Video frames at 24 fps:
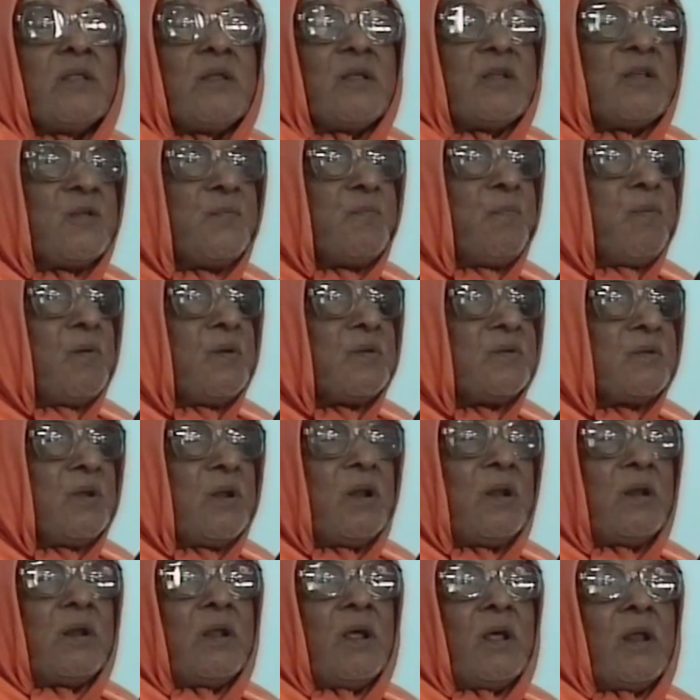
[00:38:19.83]
This is
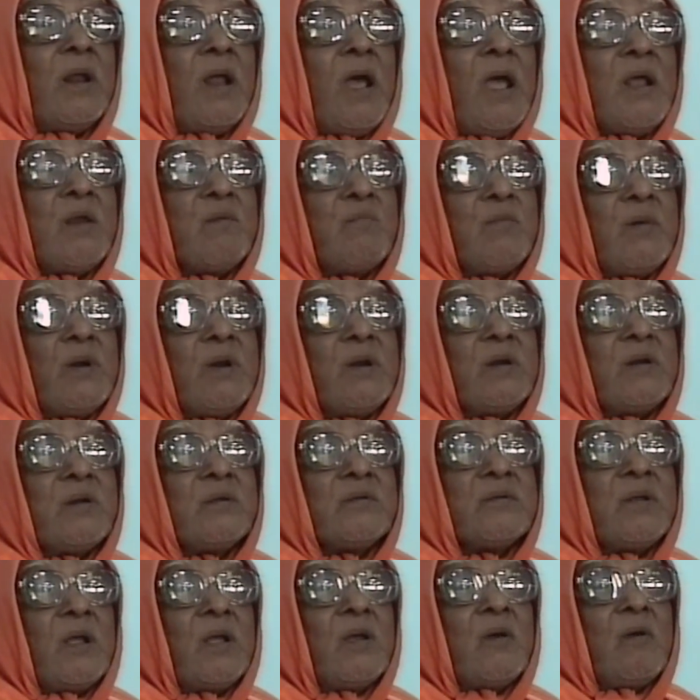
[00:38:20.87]
personal
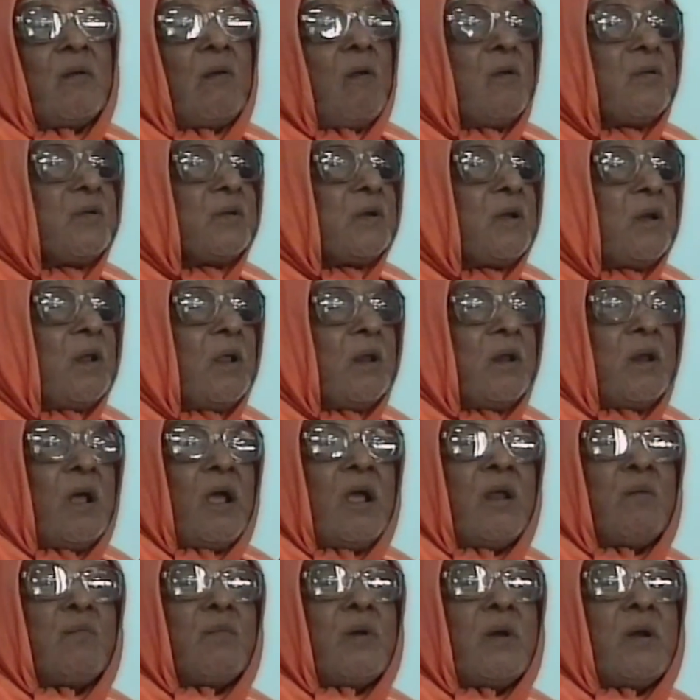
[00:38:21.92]
alignment, psychological
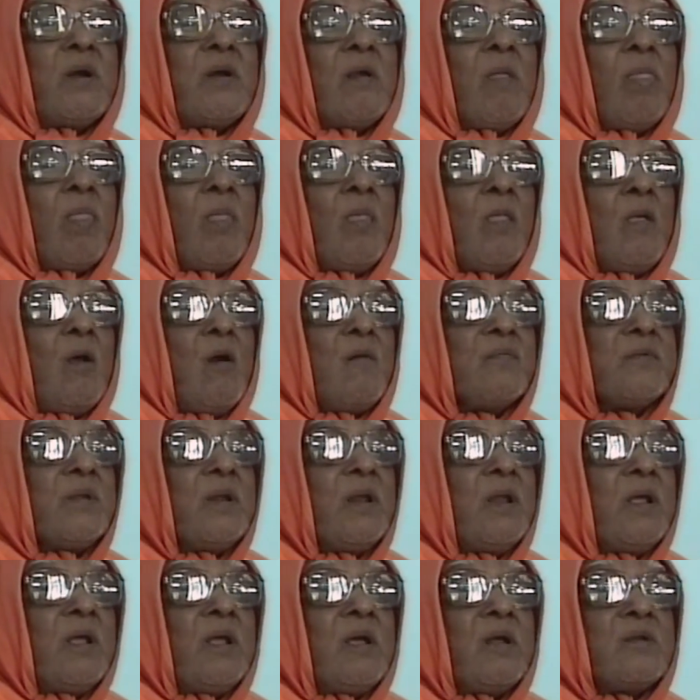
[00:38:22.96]
alignment of the
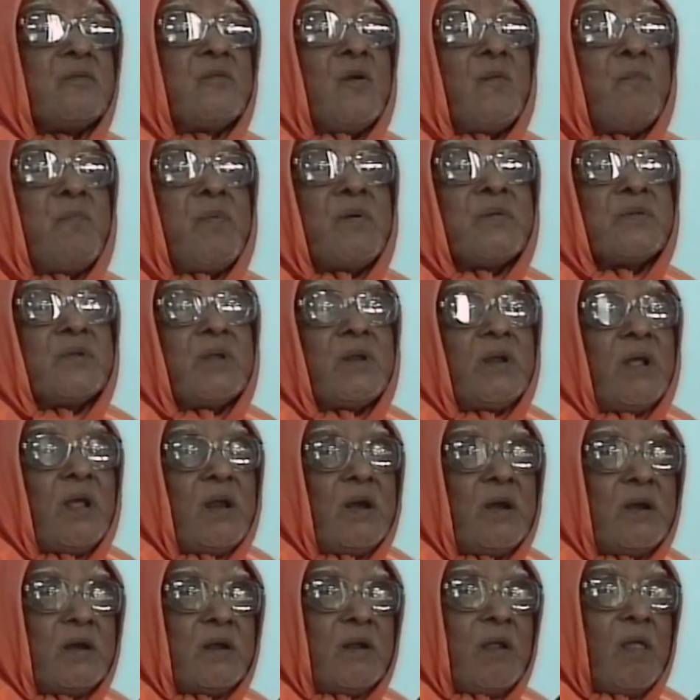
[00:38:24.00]
layers of
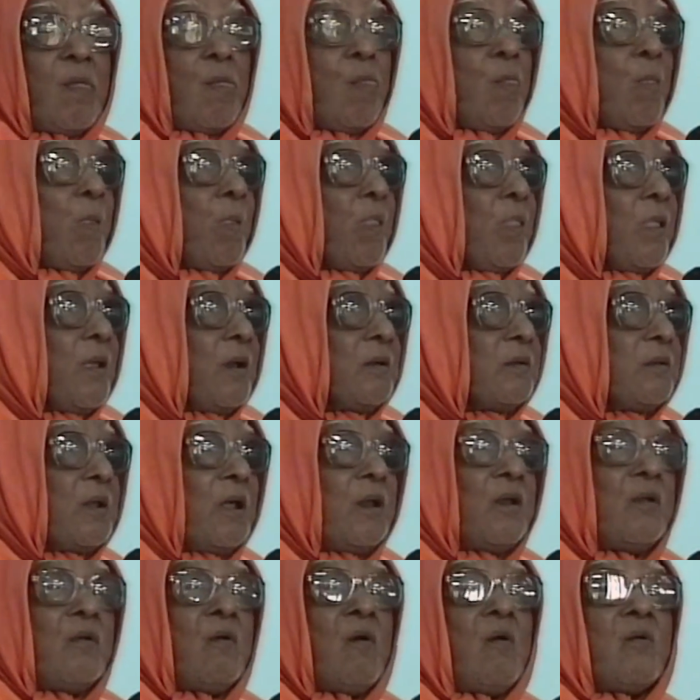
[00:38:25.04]
personality.
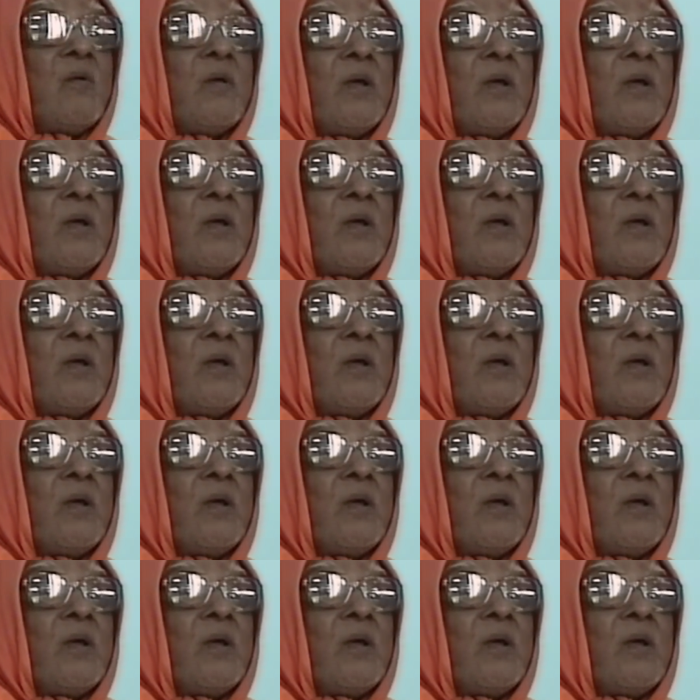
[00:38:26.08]
Then you